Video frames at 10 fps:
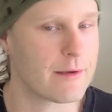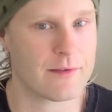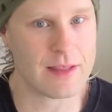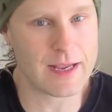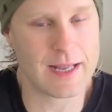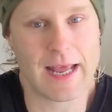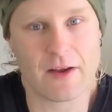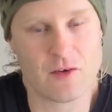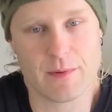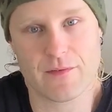because that could
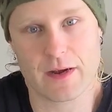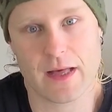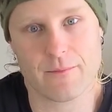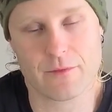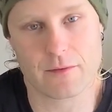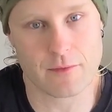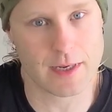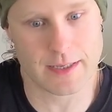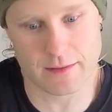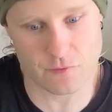actually be very helpful in
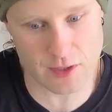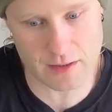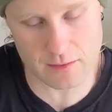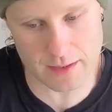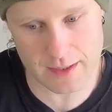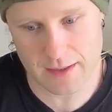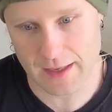writing the jingle, and